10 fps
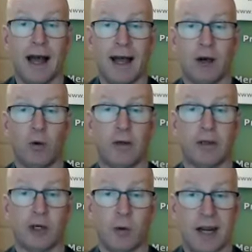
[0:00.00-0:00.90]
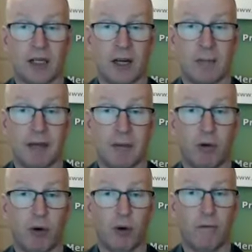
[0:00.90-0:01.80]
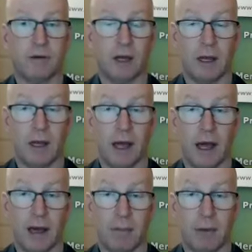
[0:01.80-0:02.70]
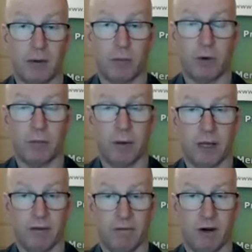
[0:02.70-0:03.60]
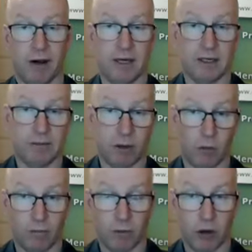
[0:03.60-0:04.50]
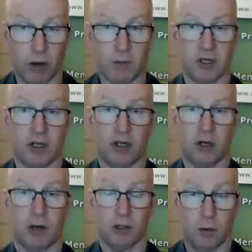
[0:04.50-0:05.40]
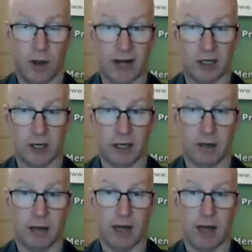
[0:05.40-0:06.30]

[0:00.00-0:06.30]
in order to actually be approved. But it would be very difficult for the opposition to actually